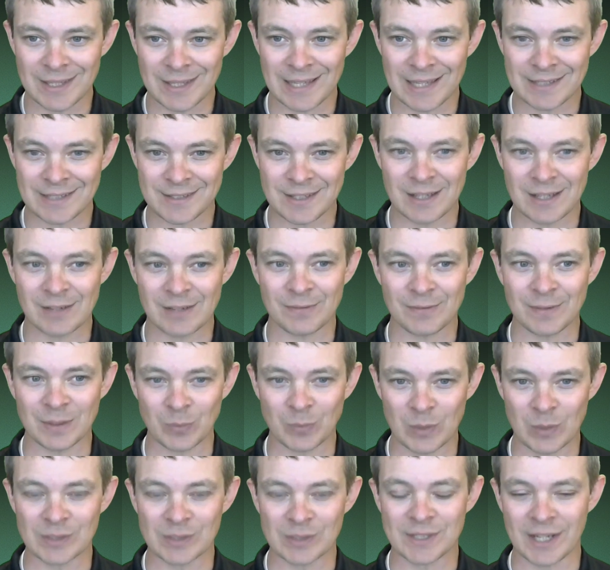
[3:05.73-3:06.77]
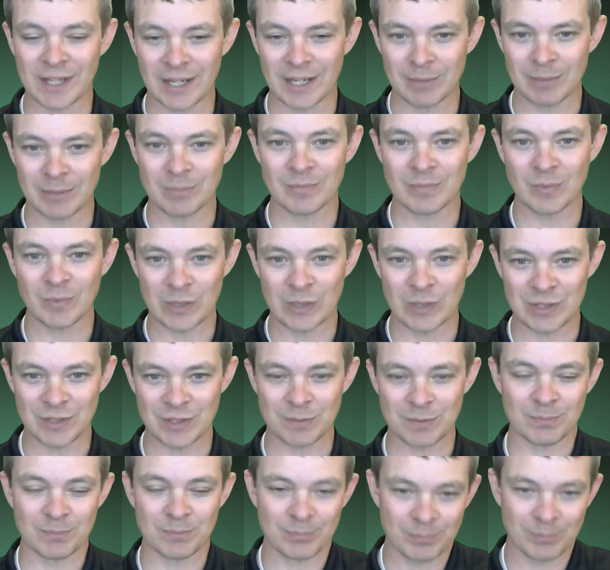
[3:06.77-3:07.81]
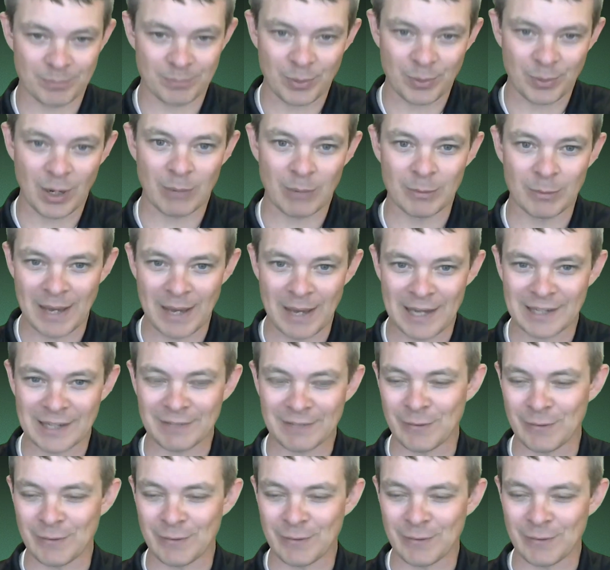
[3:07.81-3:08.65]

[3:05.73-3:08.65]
of that stuff in real time, which is problematic.